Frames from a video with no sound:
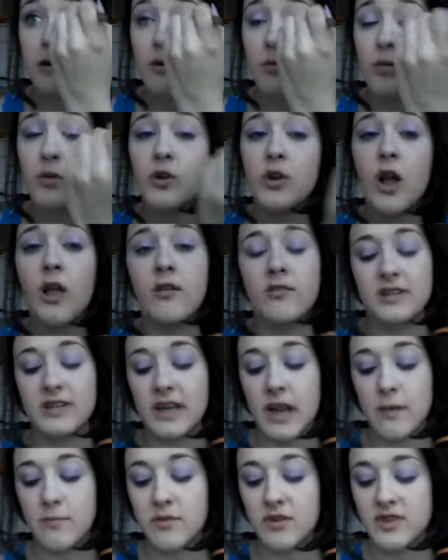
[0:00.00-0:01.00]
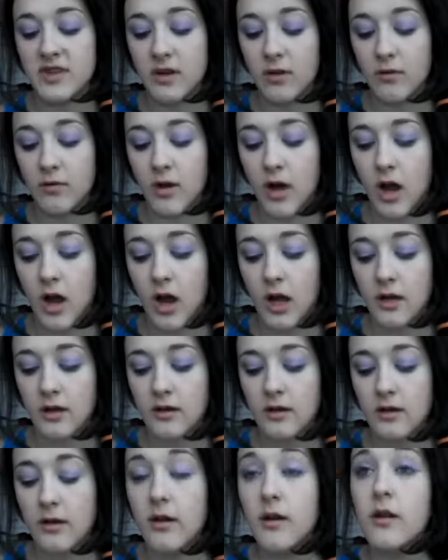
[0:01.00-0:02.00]
well, the colors that I'm using are not
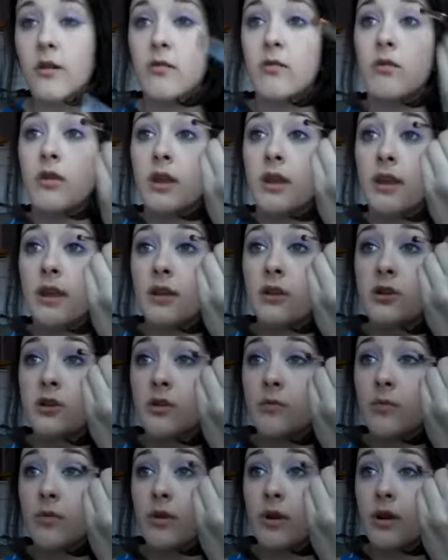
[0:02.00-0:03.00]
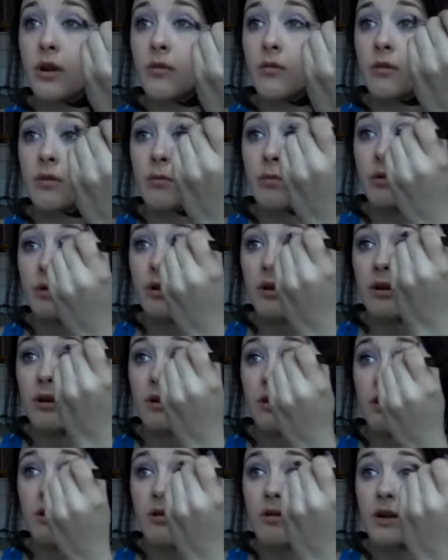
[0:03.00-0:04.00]
really that shimmery. I want to put it
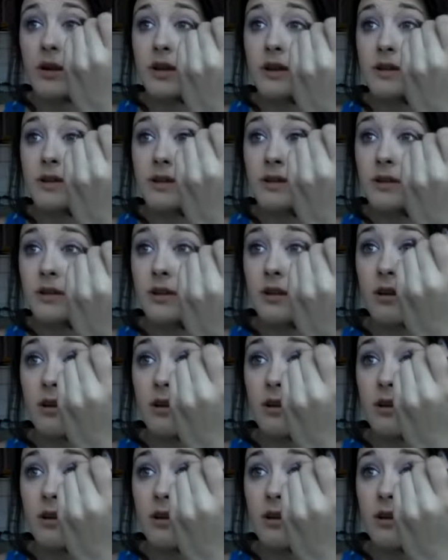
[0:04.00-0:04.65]
in the crease.